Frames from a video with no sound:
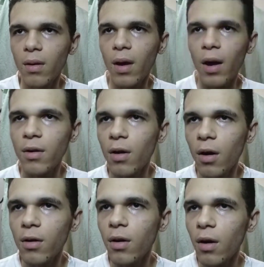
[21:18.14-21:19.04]
Yeah, and
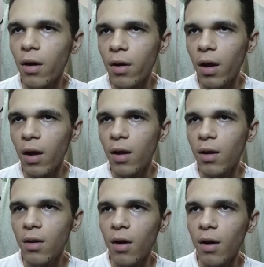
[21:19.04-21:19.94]
on the other
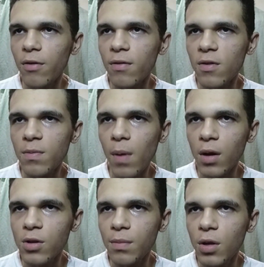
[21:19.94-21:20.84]
end of the
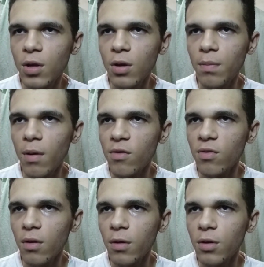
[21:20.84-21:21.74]
spectrum, you could
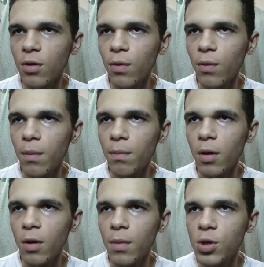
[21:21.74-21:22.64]
basically do what
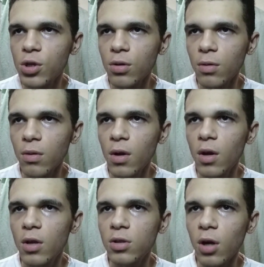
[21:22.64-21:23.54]
Billy Mitchell,
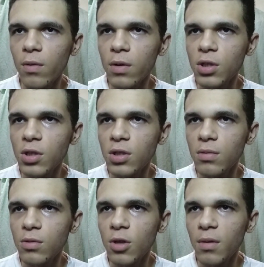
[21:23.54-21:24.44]
Todd Rogers,
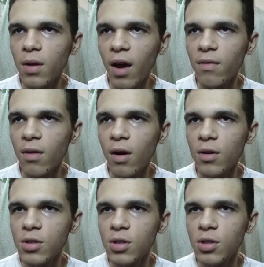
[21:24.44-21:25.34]
and Dream have
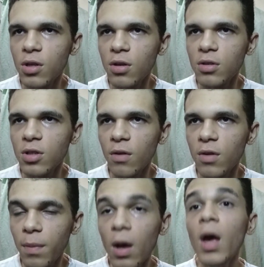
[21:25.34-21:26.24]
done, just digging yourself
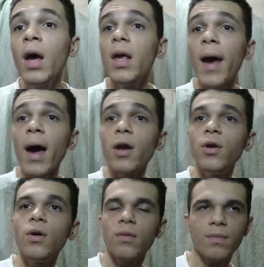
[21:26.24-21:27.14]
deeper. Yeah,
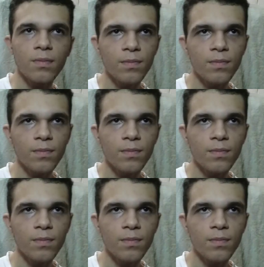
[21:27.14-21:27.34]
dude.